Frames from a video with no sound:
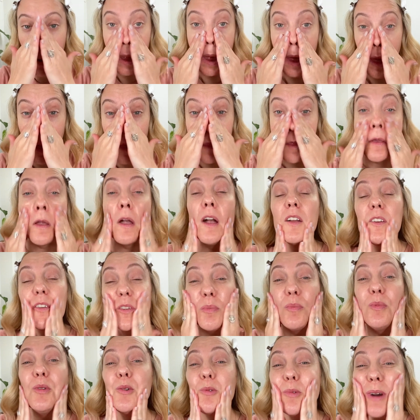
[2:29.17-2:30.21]
I think I just
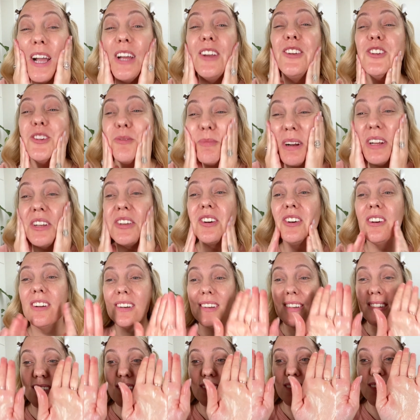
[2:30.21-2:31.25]
put way too much on.
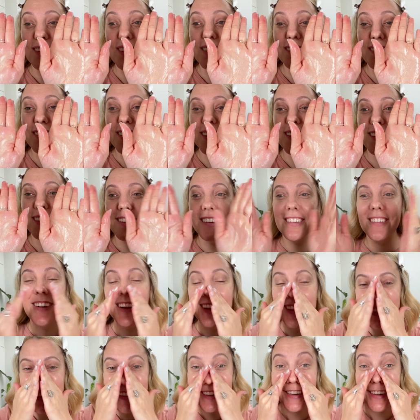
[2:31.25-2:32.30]
It's like
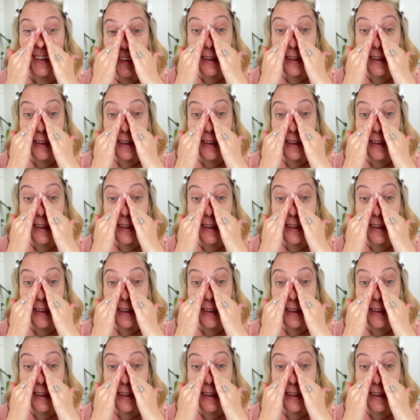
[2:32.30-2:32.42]
crazy.